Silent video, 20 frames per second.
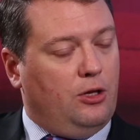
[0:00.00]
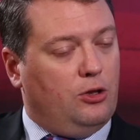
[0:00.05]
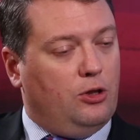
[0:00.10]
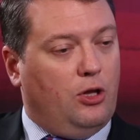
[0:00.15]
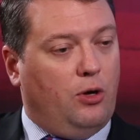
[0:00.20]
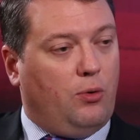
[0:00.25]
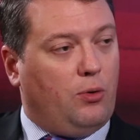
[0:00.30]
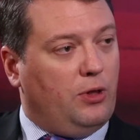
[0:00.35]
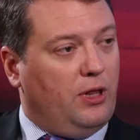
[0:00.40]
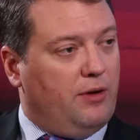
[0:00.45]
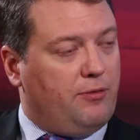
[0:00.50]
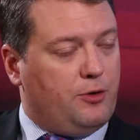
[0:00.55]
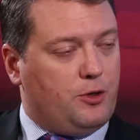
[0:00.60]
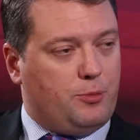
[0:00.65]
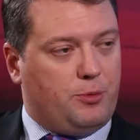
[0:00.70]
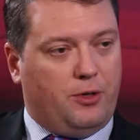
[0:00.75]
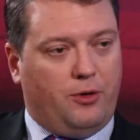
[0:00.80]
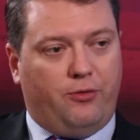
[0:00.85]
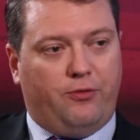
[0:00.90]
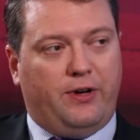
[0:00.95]
lower
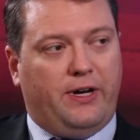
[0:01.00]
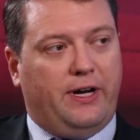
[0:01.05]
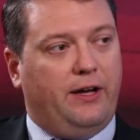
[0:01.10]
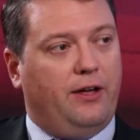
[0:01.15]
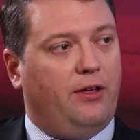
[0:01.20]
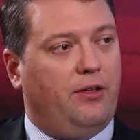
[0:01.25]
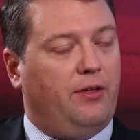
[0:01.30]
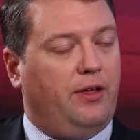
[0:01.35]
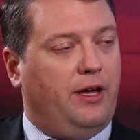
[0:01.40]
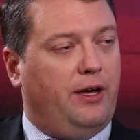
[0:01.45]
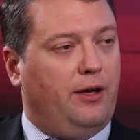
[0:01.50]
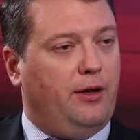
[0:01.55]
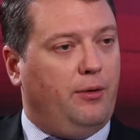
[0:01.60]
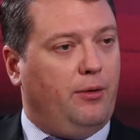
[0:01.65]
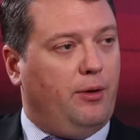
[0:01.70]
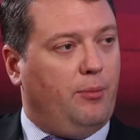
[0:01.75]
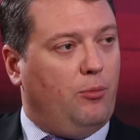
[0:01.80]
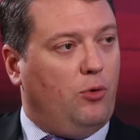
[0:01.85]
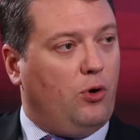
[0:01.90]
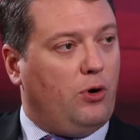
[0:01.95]
leverage profile,
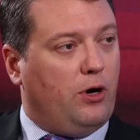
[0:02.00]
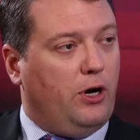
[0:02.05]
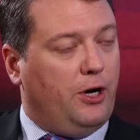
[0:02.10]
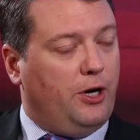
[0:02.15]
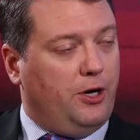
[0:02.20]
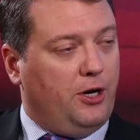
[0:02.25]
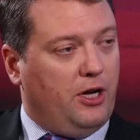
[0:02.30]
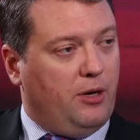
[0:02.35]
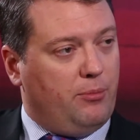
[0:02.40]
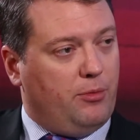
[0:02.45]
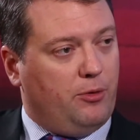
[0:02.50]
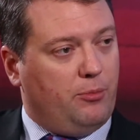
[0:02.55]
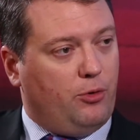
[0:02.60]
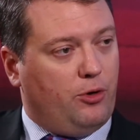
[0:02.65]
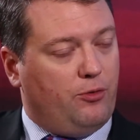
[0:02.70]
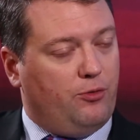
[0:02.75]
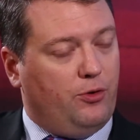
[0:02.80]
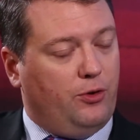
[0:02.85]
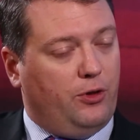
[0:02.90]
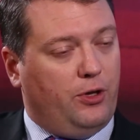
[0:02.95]
a more unencumbered
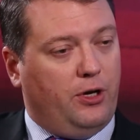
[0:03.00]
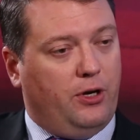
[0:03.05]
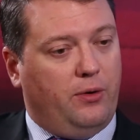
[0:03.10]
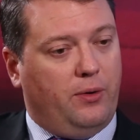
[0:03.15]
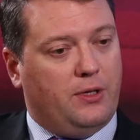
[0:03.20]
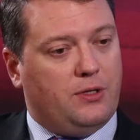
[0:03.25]
portfolio.